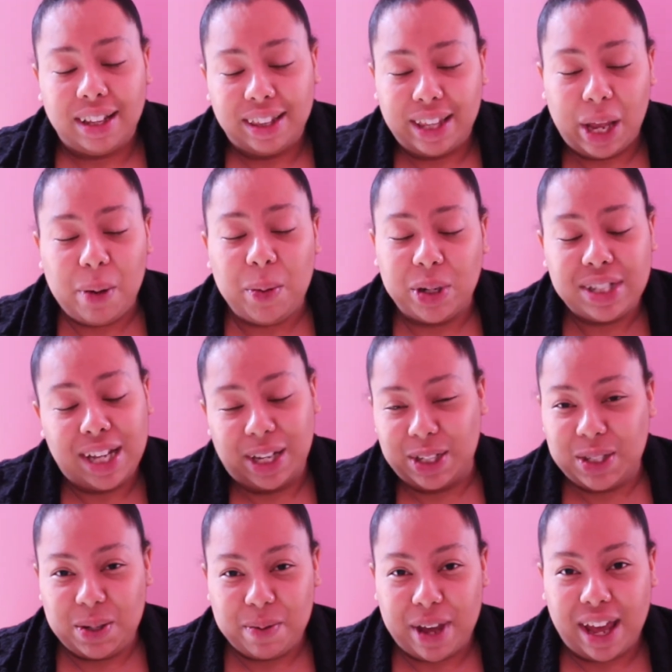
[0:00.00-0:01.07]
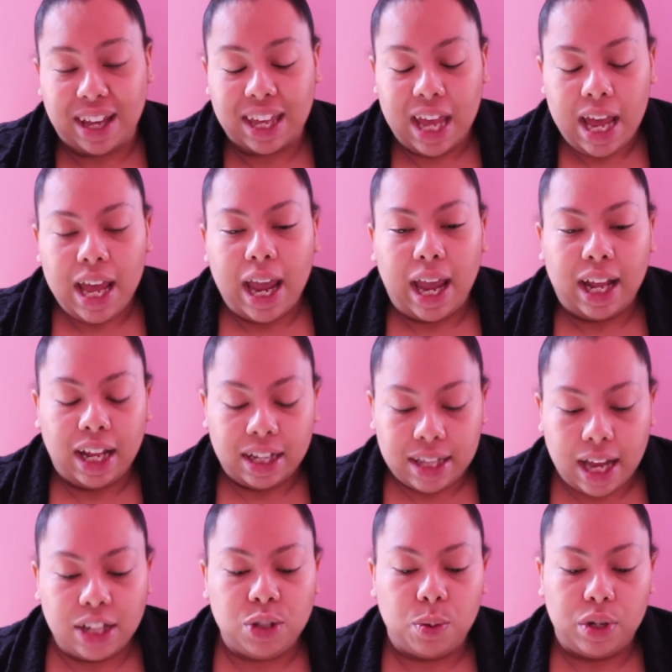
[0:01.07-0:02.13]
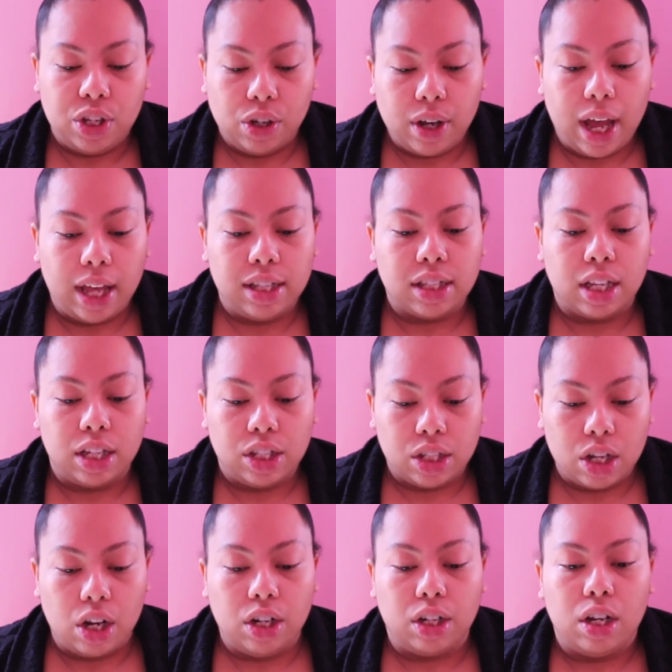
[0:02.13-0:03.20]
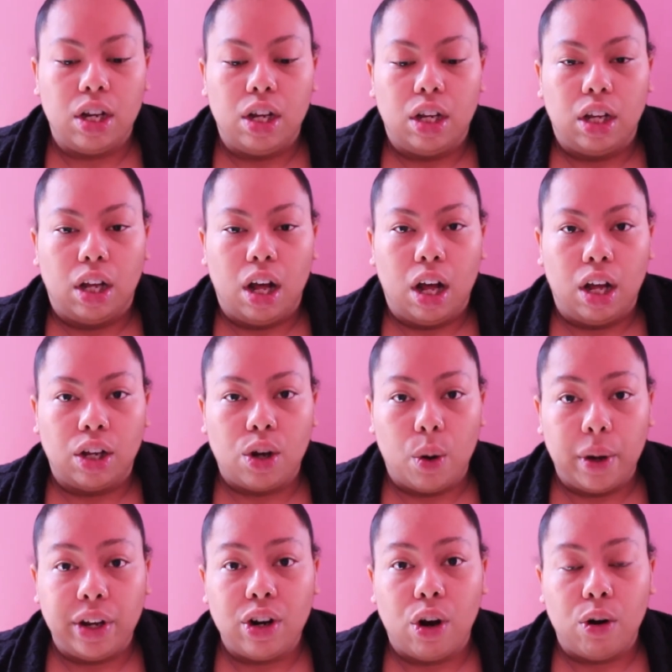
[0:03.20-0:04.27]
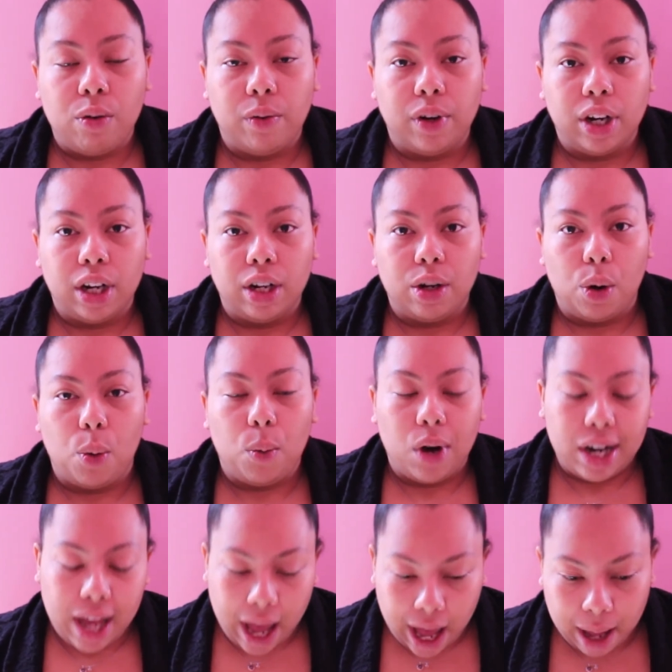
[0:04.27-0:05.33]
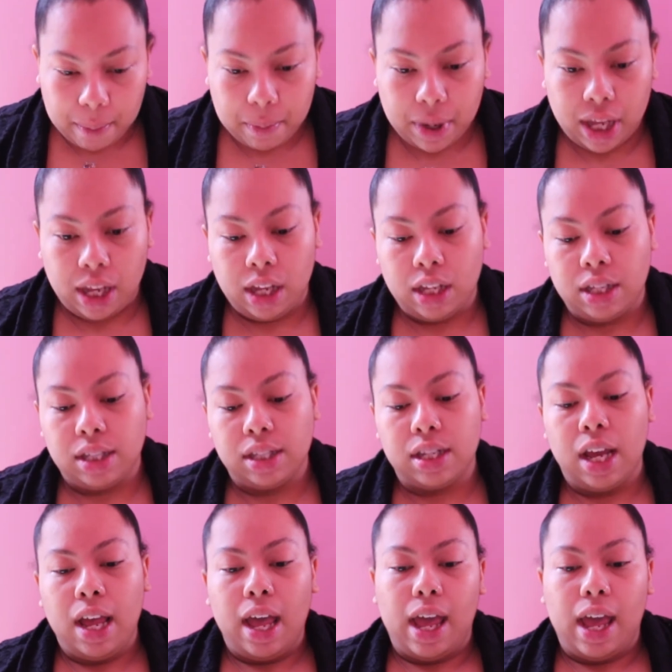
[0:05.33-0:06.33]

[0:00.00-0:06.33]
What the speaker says: They will text you back. And that's when you guys can start going over what happened.